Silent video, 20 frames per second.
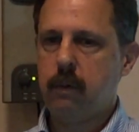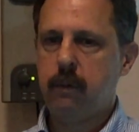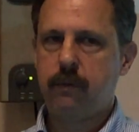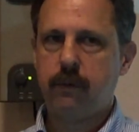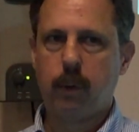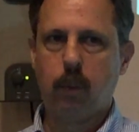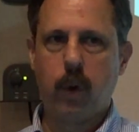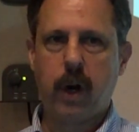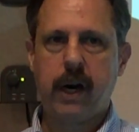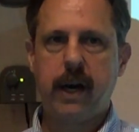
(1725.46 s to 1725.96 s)

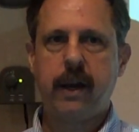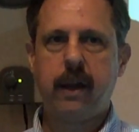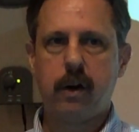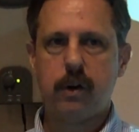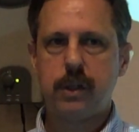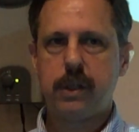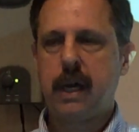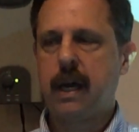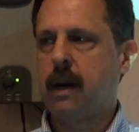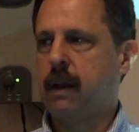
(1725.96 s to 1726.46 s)
from what I
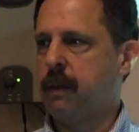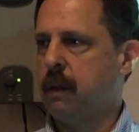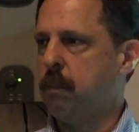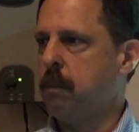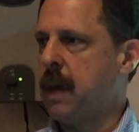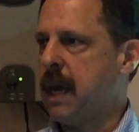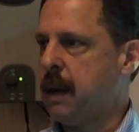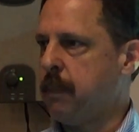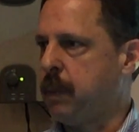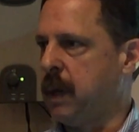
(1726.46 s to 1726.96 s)
understand of the
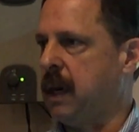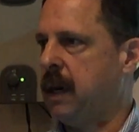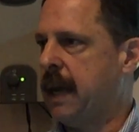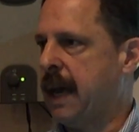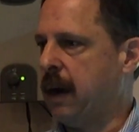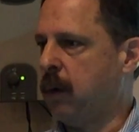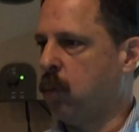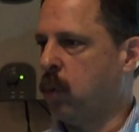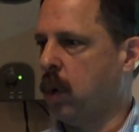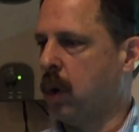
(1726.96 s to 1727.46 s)
MAPEN
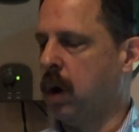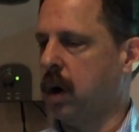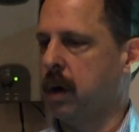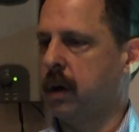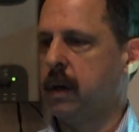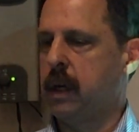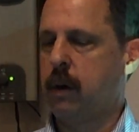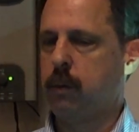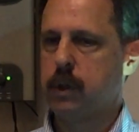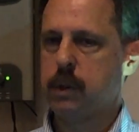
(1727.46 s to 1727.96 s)

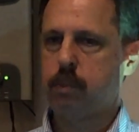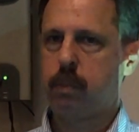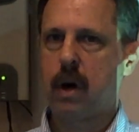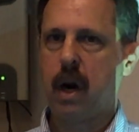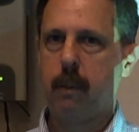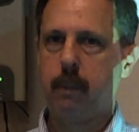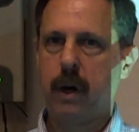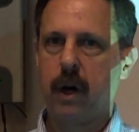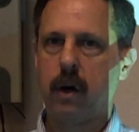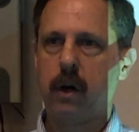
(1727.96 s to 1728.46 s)
network, it was
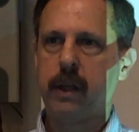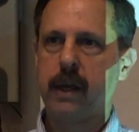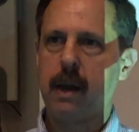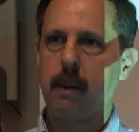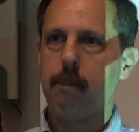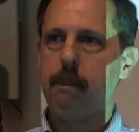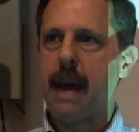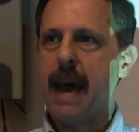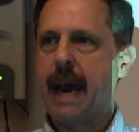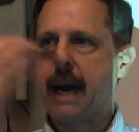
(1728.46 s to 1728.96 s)
primarily
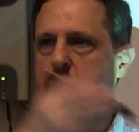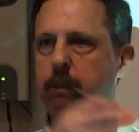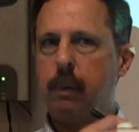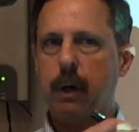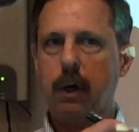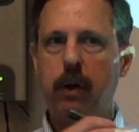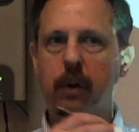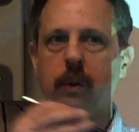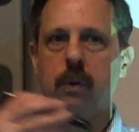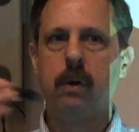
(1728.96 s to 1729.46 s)
a
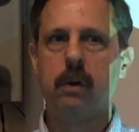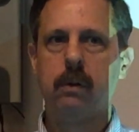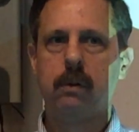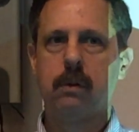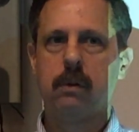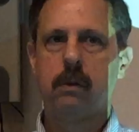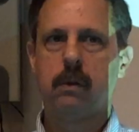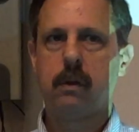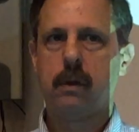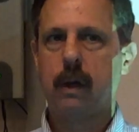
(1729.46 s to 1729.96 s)
backbone
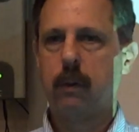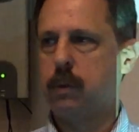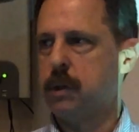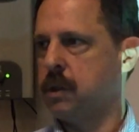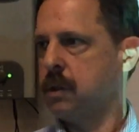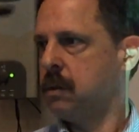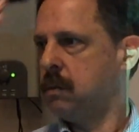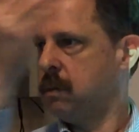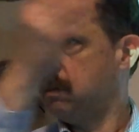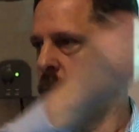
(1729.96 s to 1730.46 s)
that
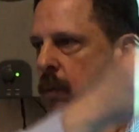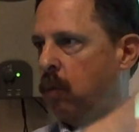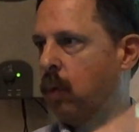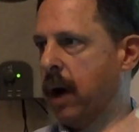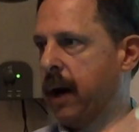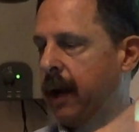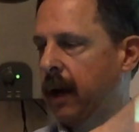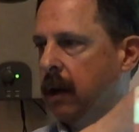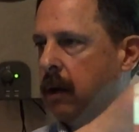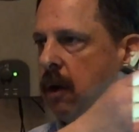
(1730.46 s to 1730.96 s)
was
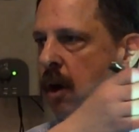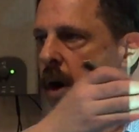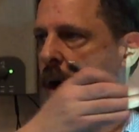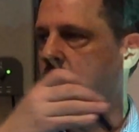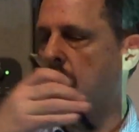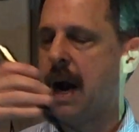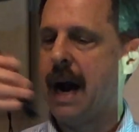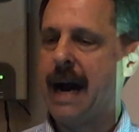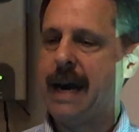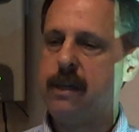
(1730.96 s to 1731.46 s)
running
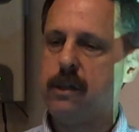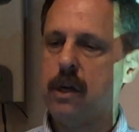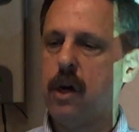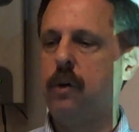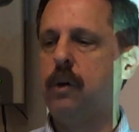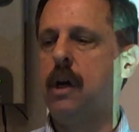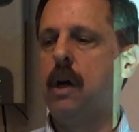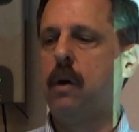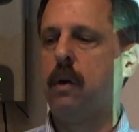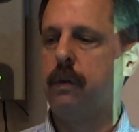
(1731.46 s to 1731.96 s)
along. I
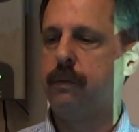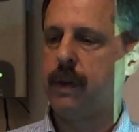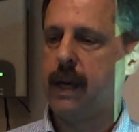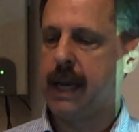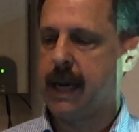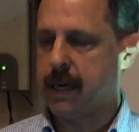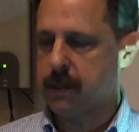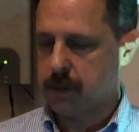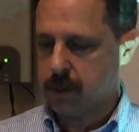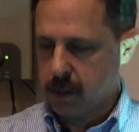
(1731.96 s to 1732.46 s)
don't know if
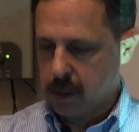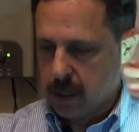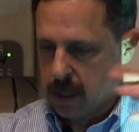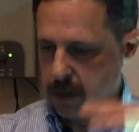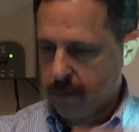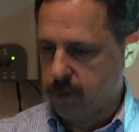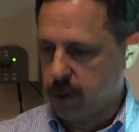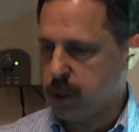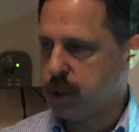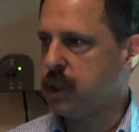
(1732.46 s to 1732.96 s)
it has
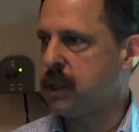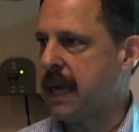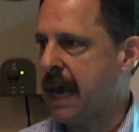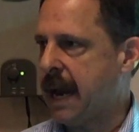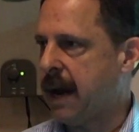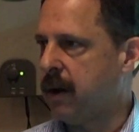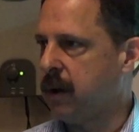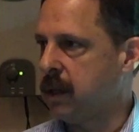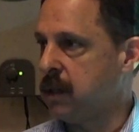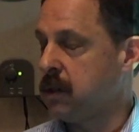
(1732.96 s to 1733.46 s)
coverage
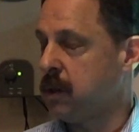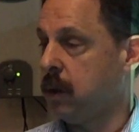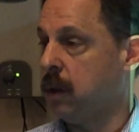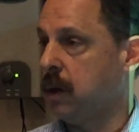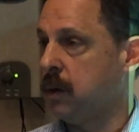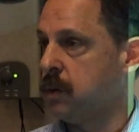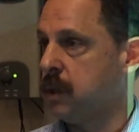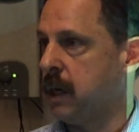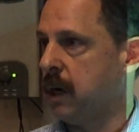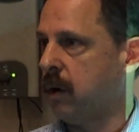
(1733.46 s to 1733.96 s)
down into
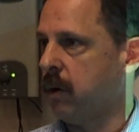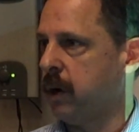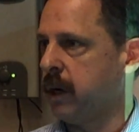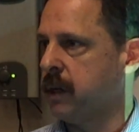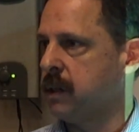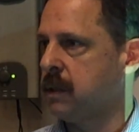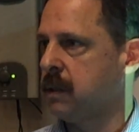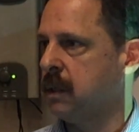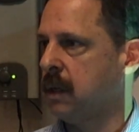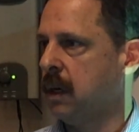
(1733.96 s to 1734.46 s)
those
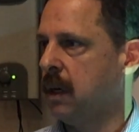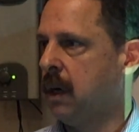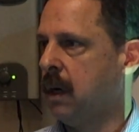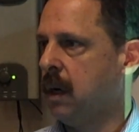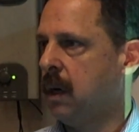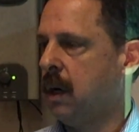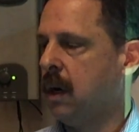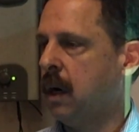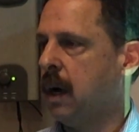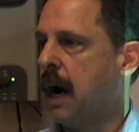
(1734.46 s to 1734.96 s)
areas.
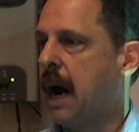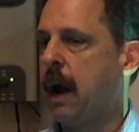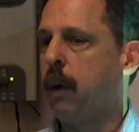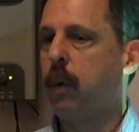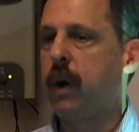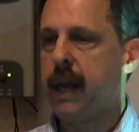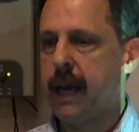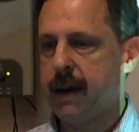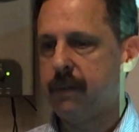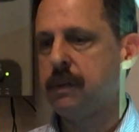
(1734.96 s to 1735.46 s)
I
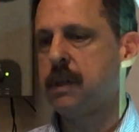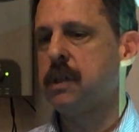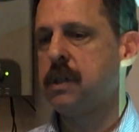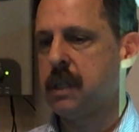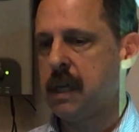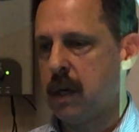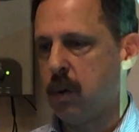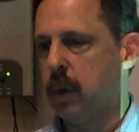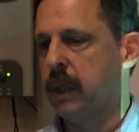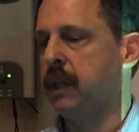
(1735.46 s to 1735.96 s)
would have to
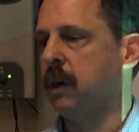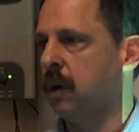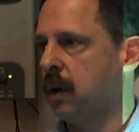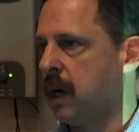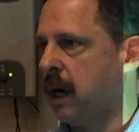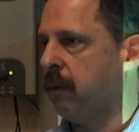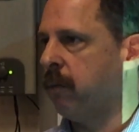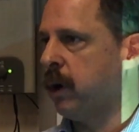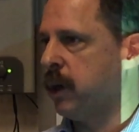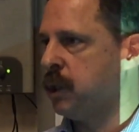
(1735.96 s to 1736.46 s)
see what their
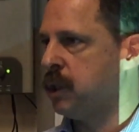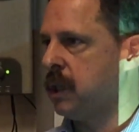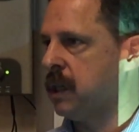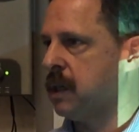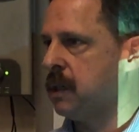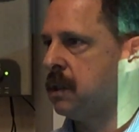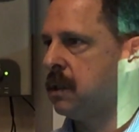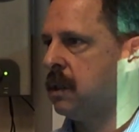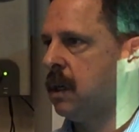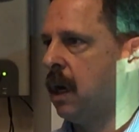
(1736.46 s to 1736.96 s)
coverage
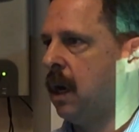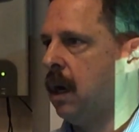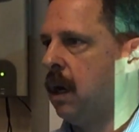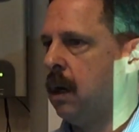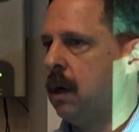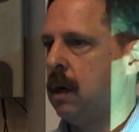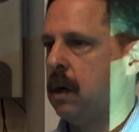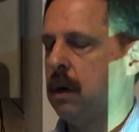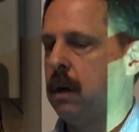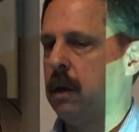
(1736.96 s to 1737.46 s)
is.
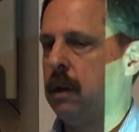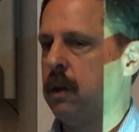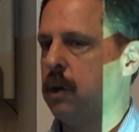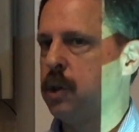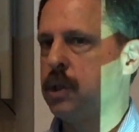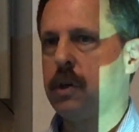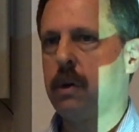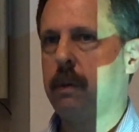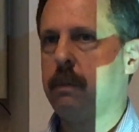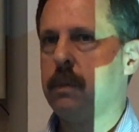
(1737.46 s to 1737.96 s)

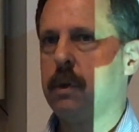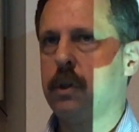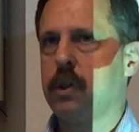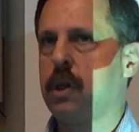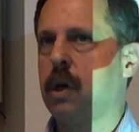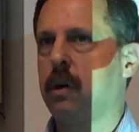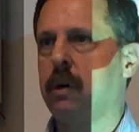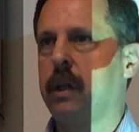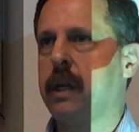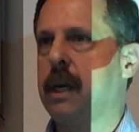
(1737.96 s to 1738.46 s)
There's
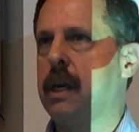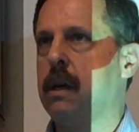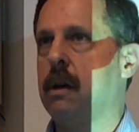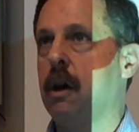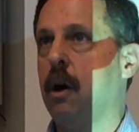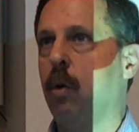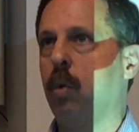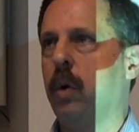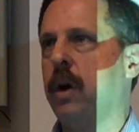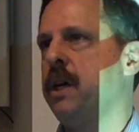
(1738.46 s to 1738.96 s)
certainly
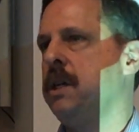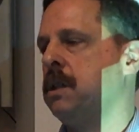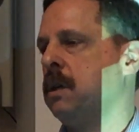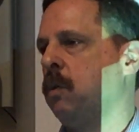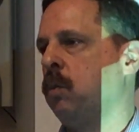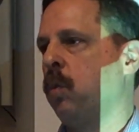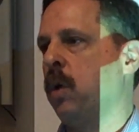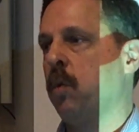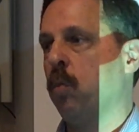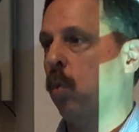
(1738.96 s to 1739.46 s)
no
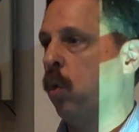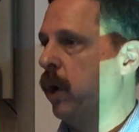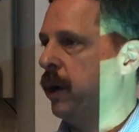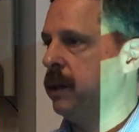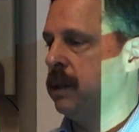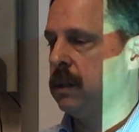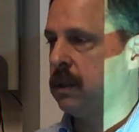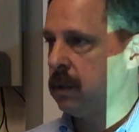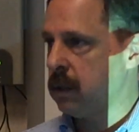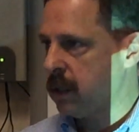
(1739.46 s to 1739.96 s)
reason we
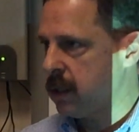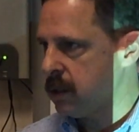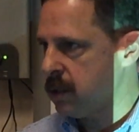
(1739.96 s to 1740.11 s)
wouldn't